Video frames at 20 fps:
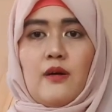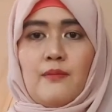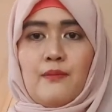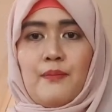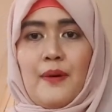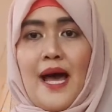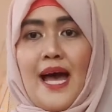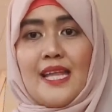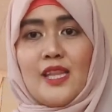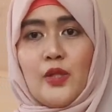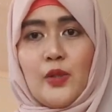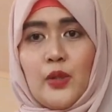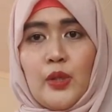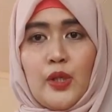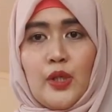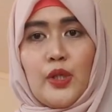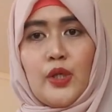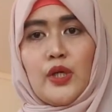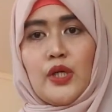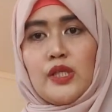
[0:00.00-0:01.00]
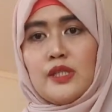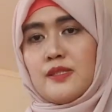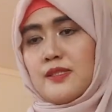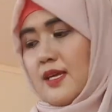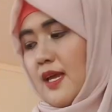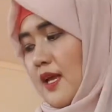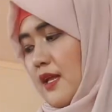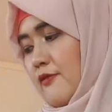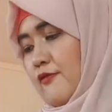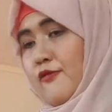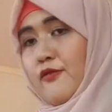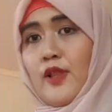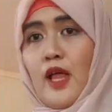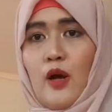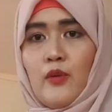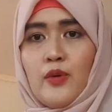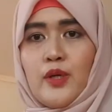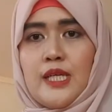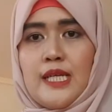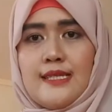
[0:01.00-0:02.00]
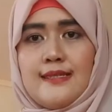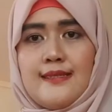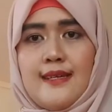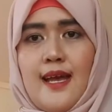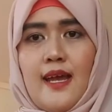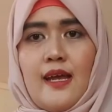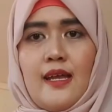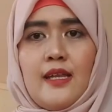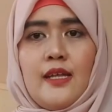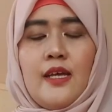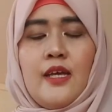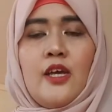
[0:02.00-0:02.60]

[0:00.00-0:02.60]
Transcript: patterns and flower design.